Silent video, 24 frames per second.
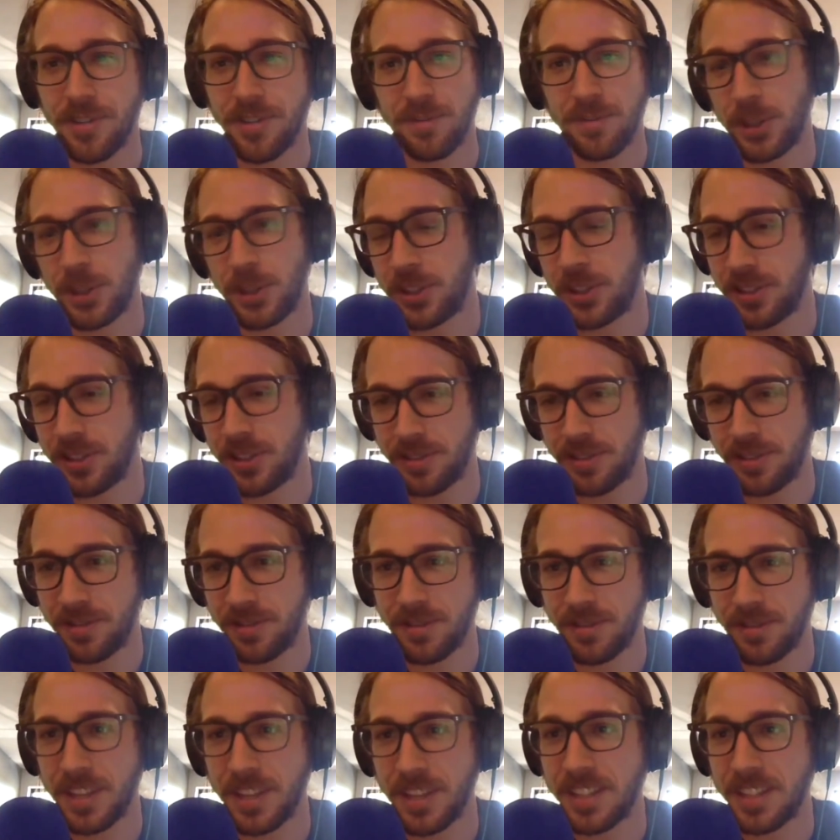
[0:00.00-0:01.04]
which is
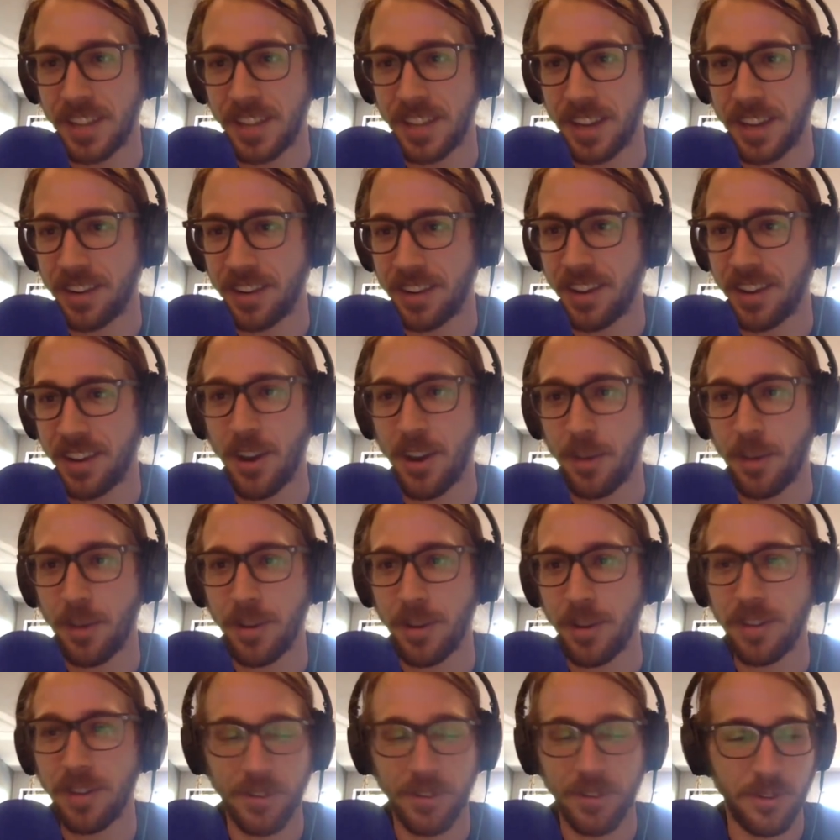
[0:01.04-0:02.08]
insane. I hope
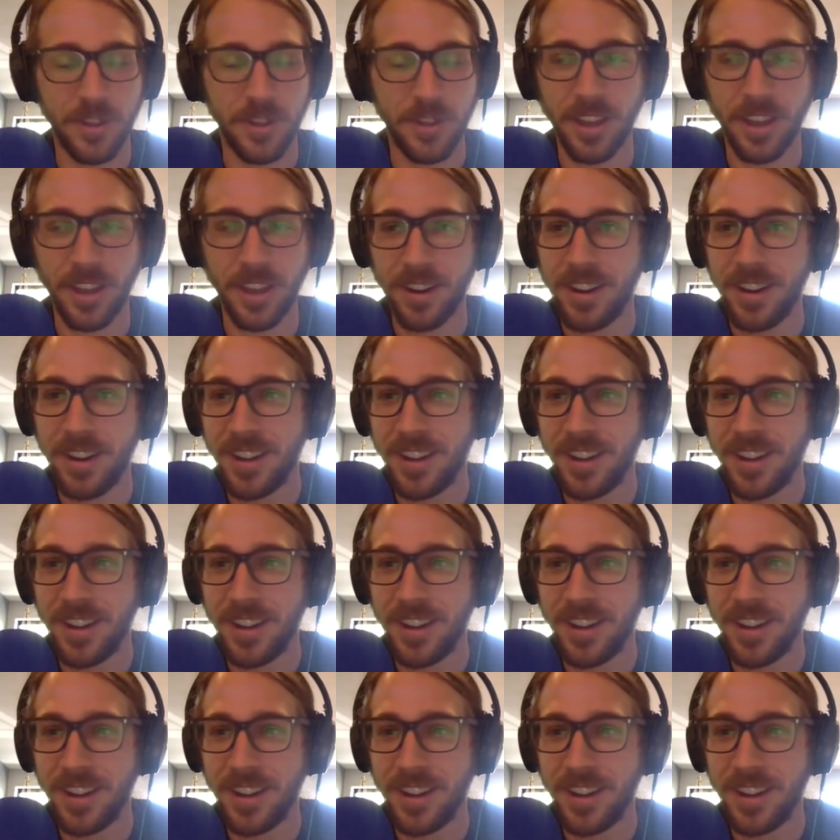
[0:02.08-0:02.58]
none of you do that.